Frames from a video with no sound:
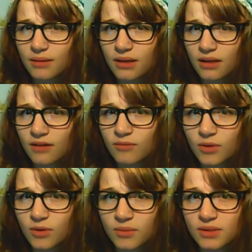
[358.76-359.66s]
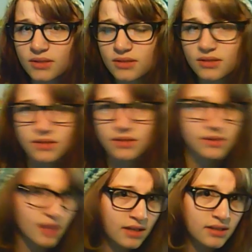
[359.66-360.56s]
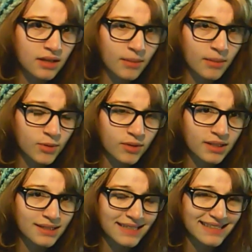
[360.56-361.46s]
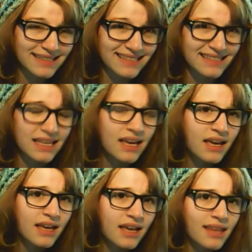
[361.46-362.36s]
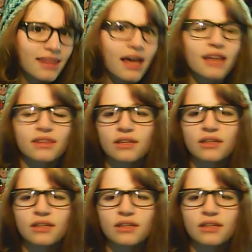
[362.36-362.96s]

a lot of Mormons tend to come to a consensus that